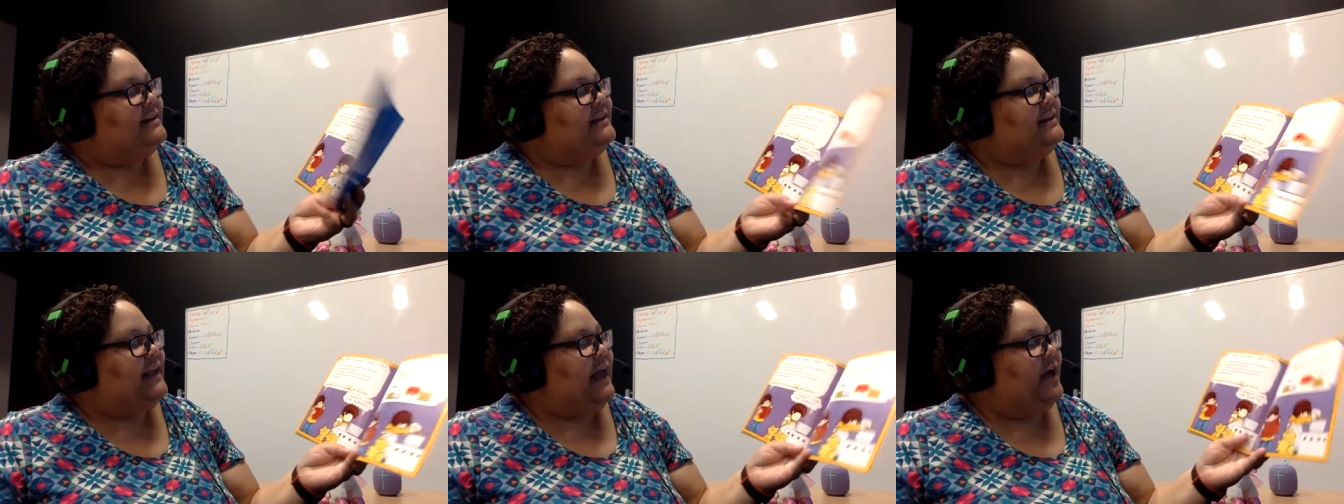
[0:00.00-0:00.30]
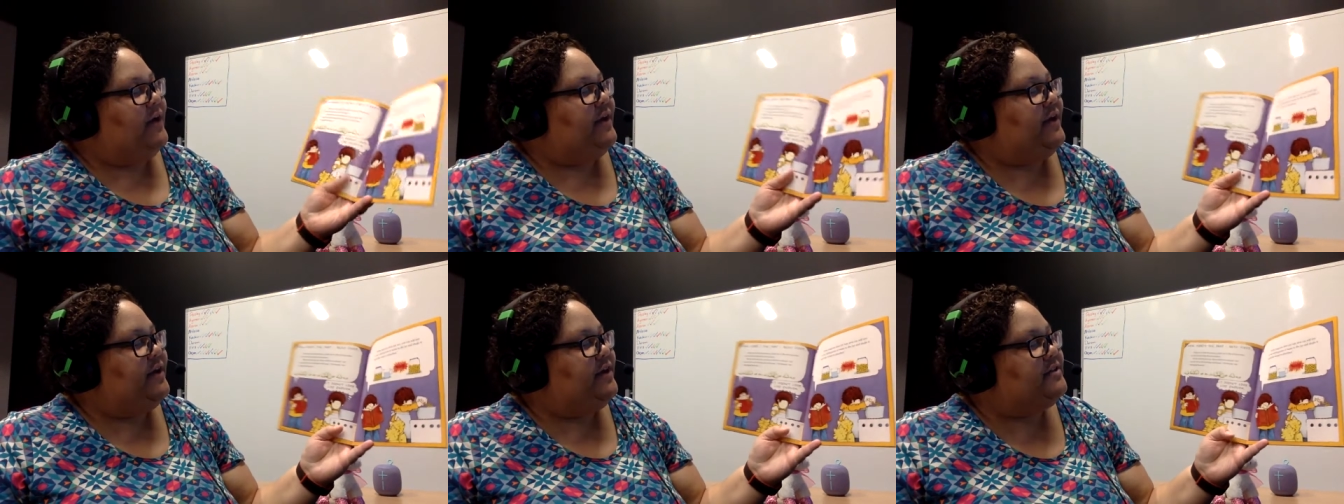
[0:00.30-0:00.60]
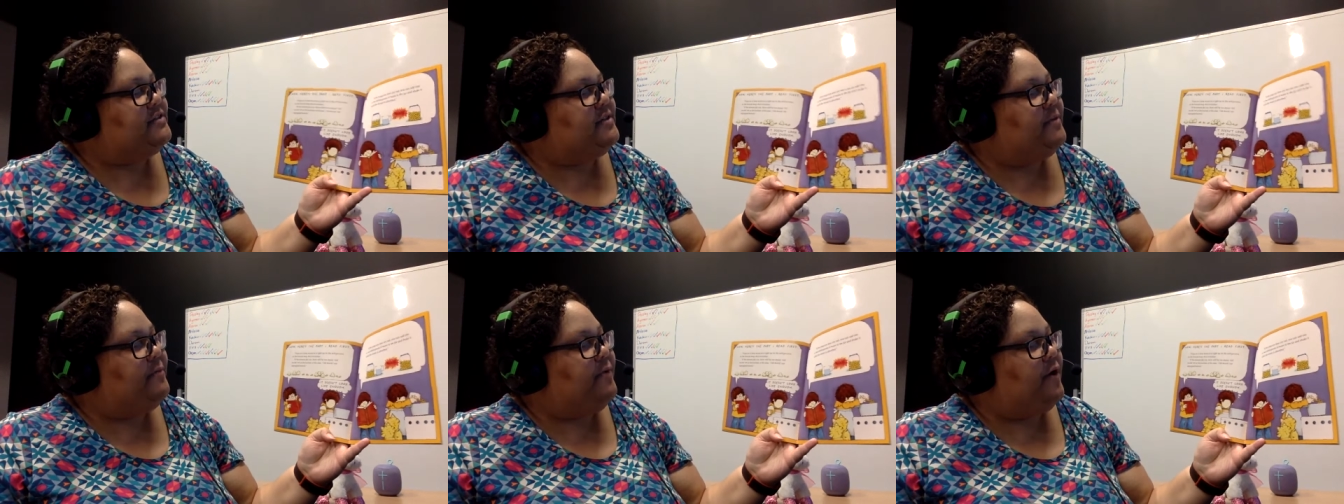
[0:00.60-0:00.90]
Now,
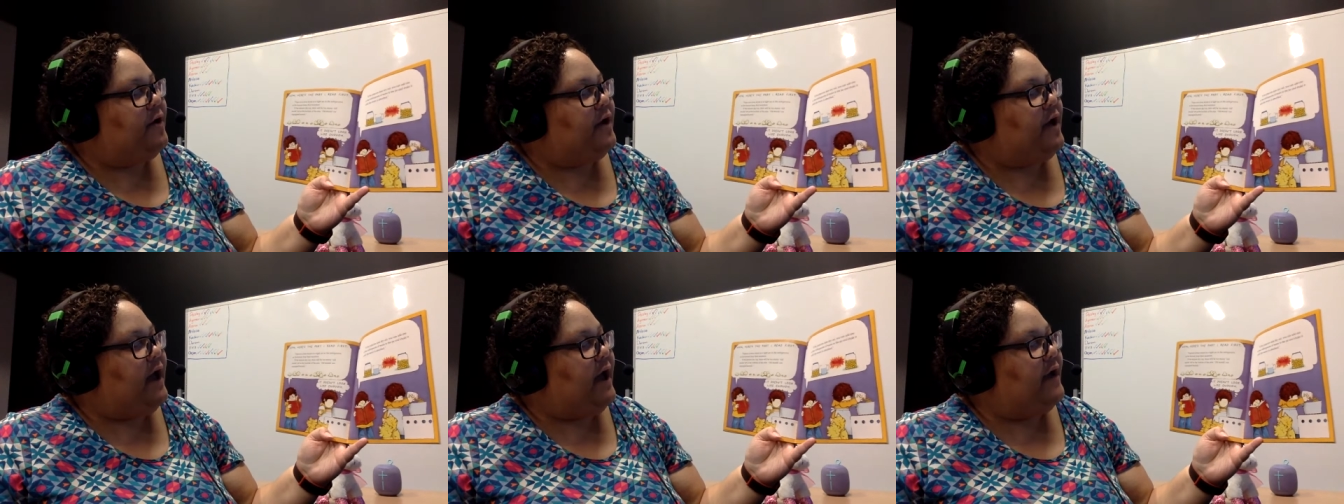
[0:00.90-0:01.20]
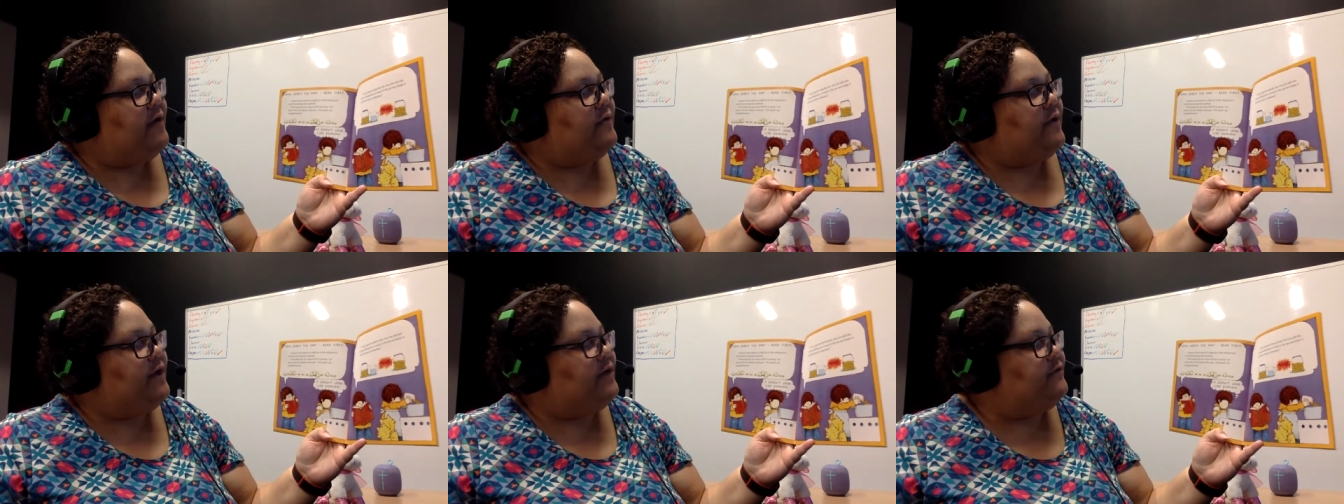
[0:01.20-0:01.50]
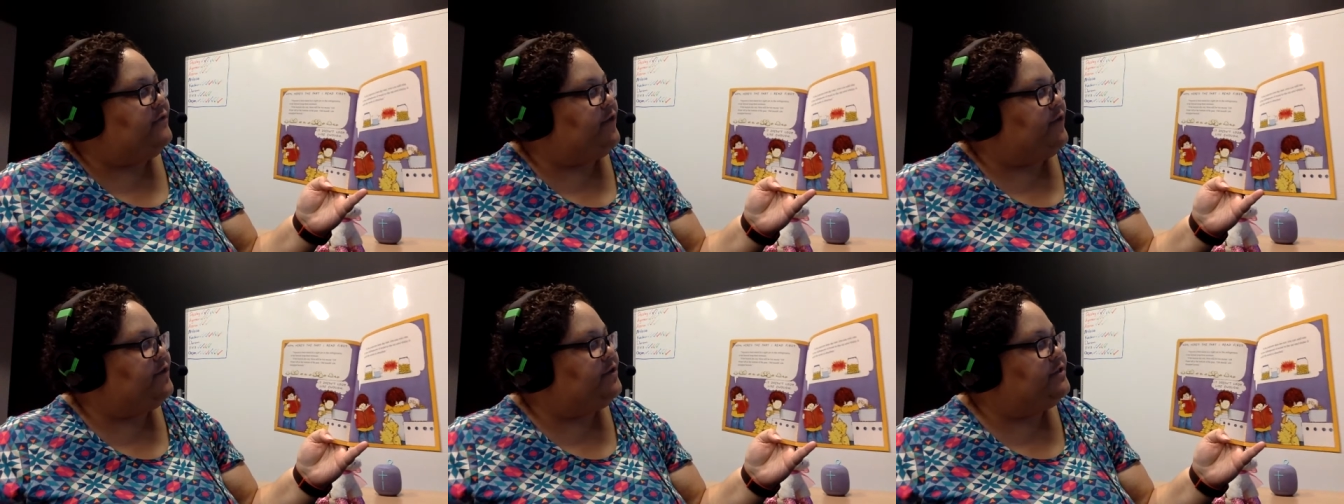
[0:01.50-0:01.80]
here's the part I read
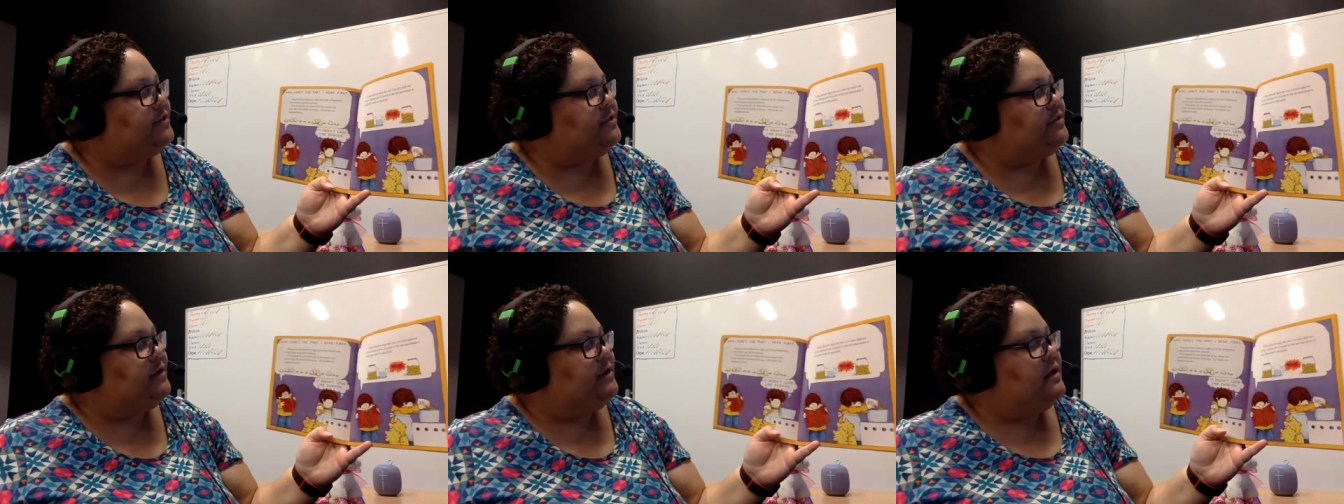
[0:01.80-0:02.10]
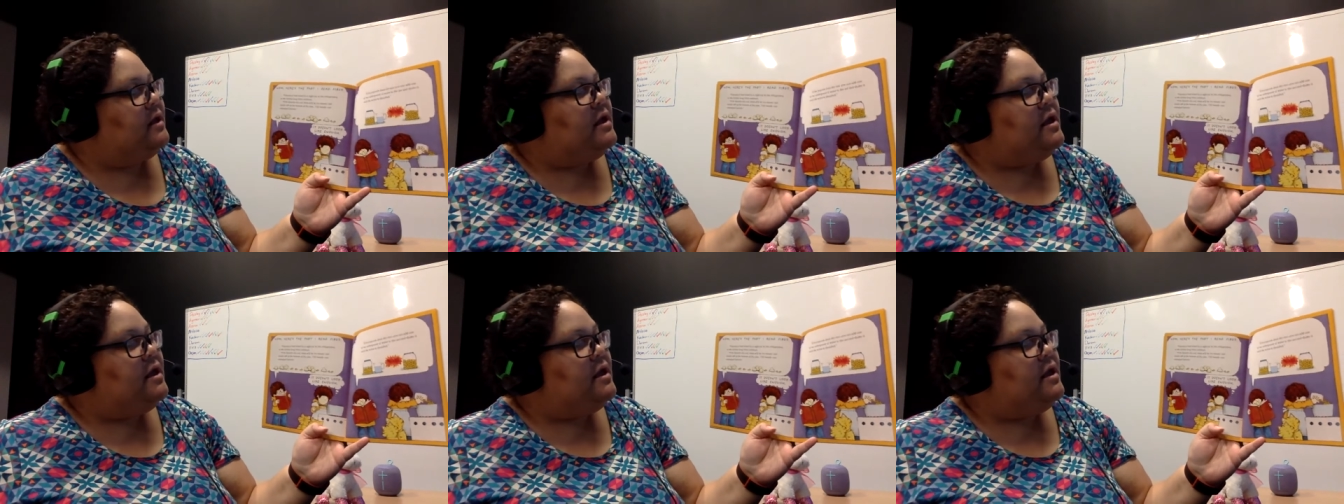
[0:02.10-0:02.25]
first.